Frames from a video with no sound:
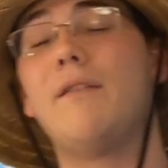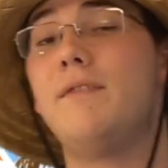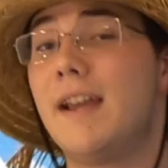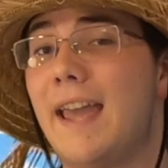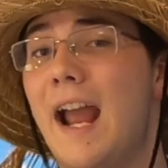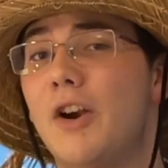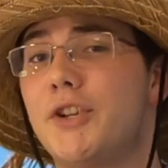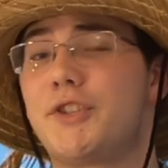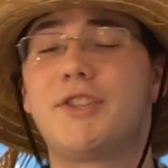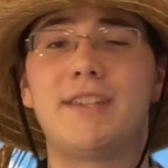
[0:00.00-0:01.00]
have Nick
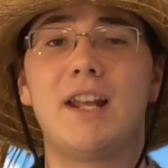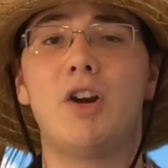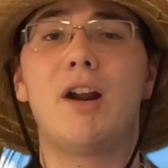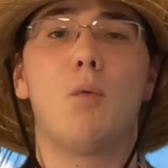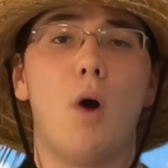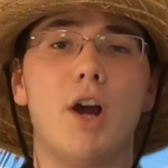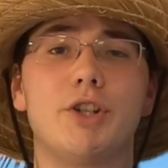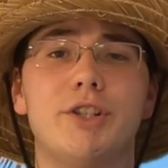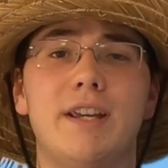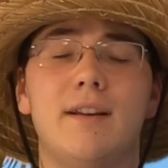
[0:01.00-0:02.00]
Harris, the center out of
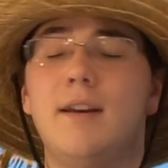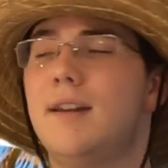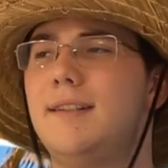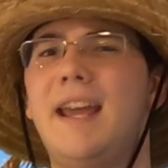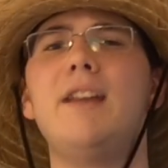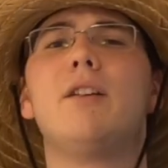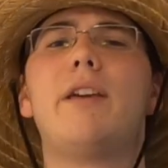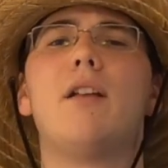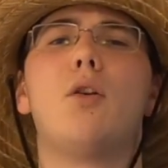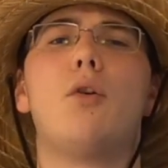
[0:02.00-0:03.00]
Washington. Daniel
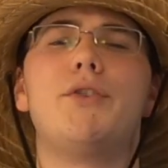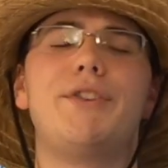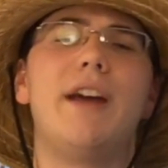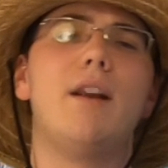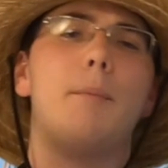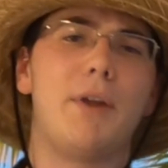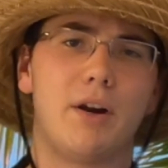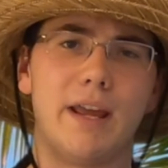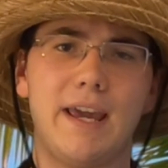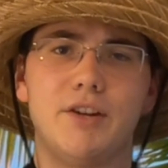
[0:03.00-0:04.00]
Kilgore is getting up
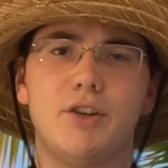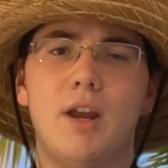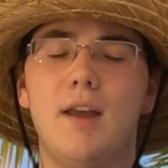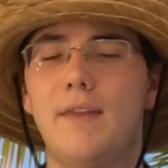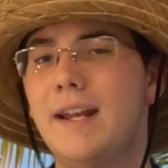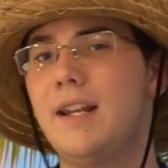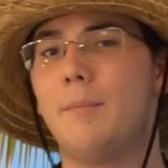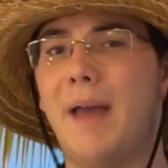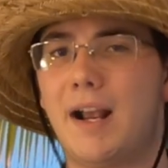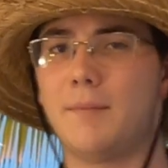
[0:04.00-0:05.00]
there in age. They need a
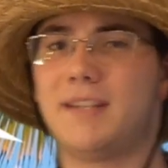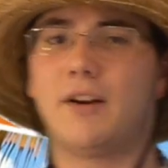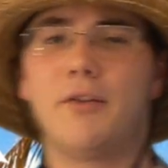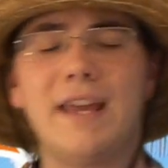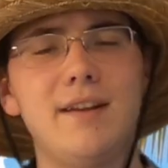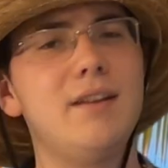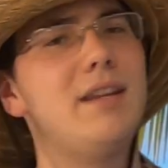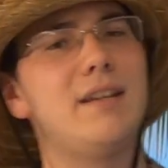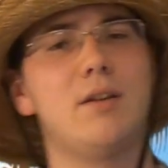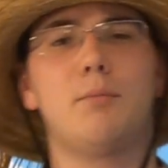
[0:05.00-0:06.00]
backup center. They
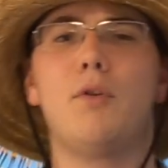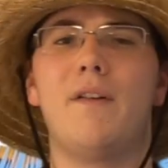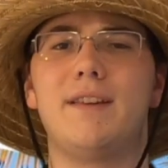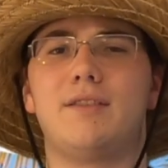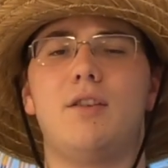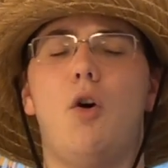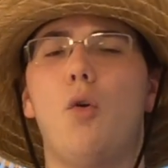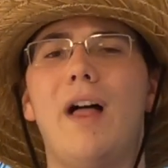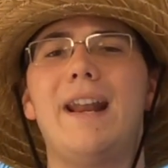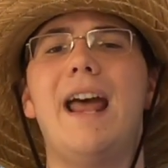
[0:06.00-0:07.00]
need to improve on this
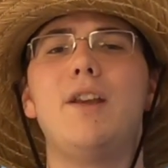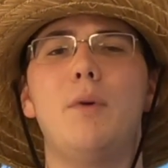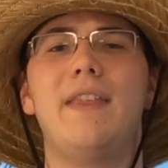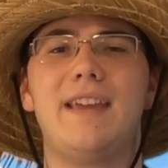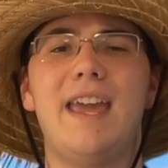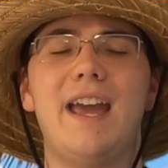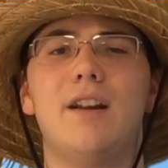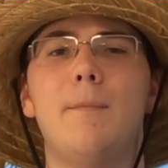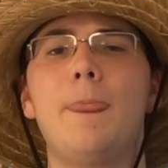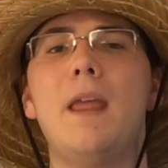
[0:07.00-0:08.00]
O-line any way they
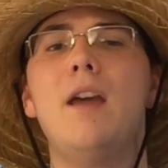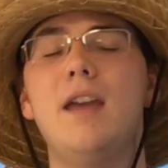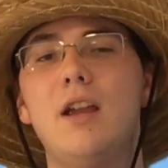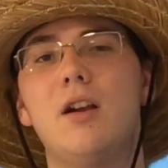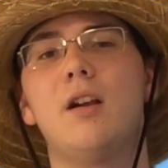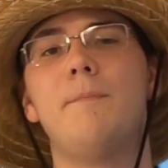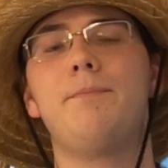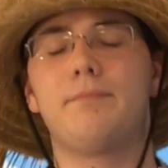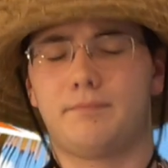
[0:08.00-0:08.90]
can. Here,